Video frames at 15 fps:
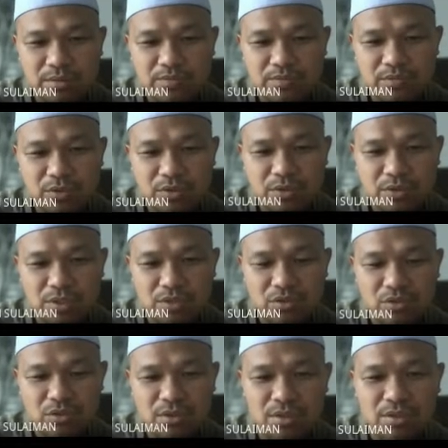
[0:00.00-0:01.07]
for C
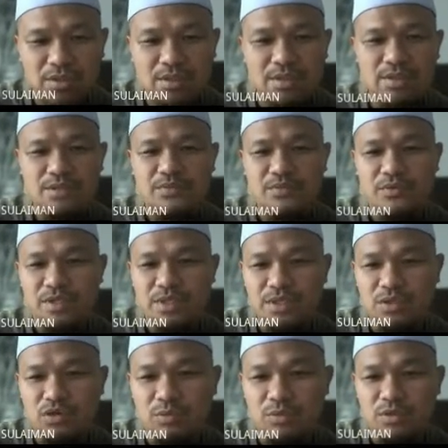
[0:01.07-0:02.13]
total is for this
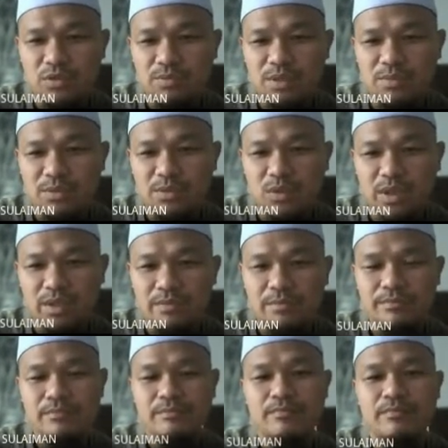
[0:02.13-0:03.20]
chromosome number 1,
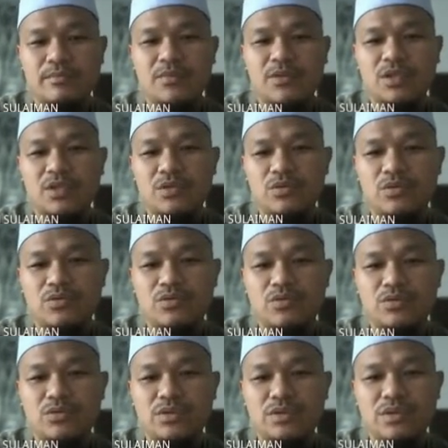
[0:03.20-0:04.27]

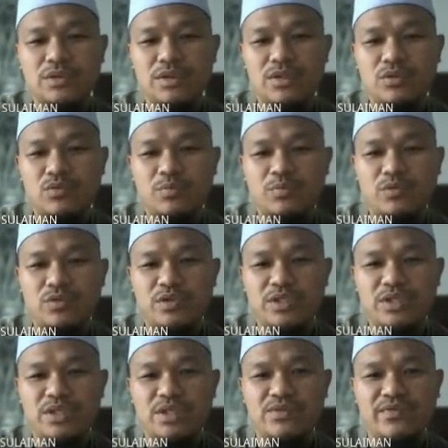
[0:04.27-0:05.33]
you need to put
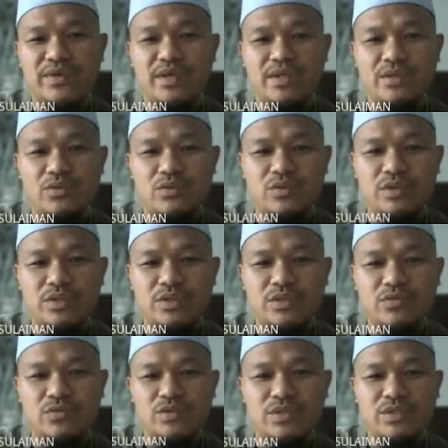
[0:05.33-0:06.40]
this value
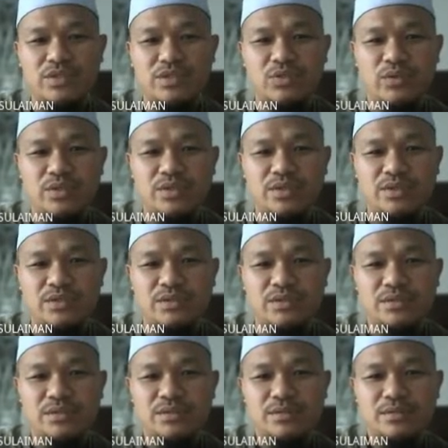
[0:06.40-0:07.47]
into these equations.
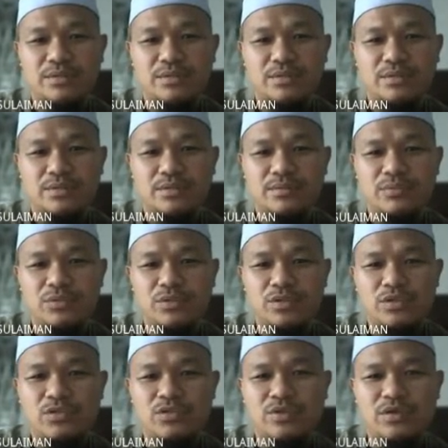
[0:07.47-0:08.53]
Put
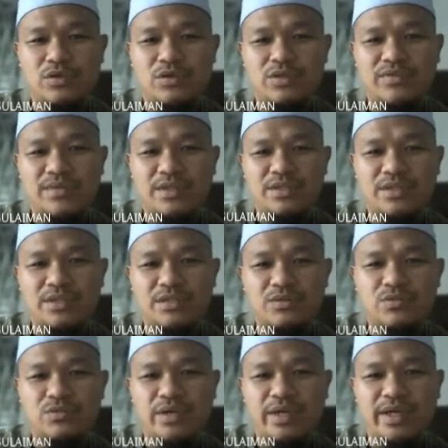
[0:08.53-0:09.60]
into the cost function,
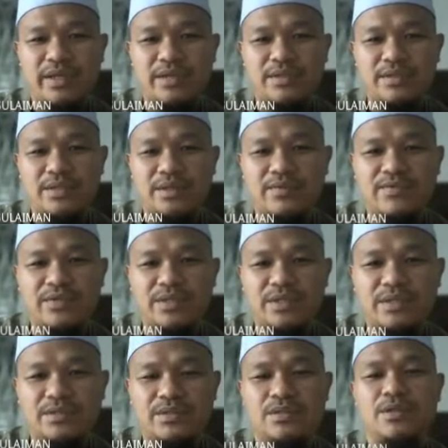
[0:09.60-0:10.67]
you add
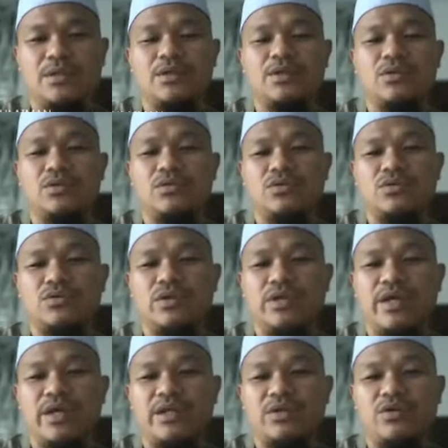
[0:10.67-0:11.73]
everything. So you
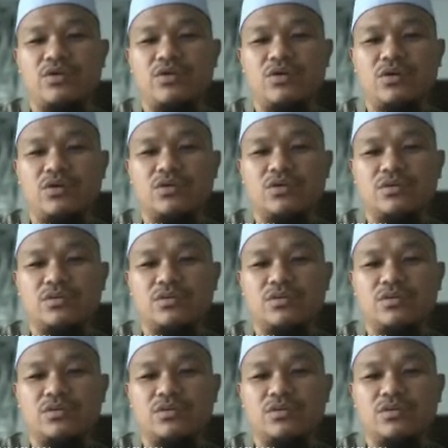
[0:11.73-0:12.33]
get your cost.